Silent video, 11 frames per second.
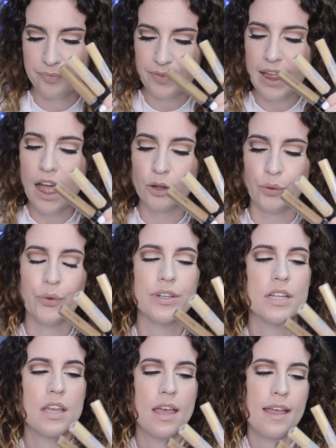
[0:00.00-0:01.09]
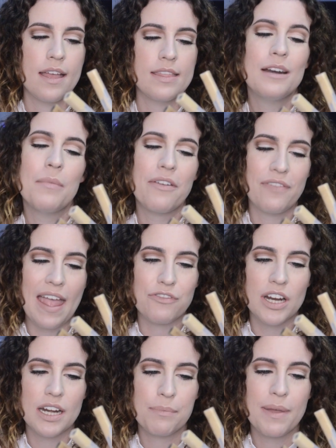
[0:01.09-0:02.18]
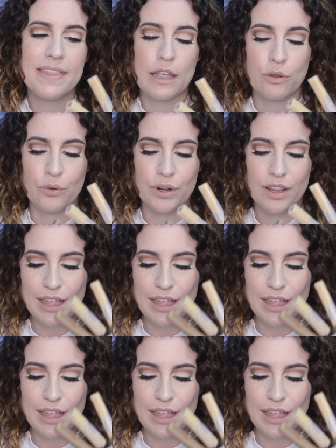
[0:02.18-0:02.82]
They are good. They're not my favorite, but they're good.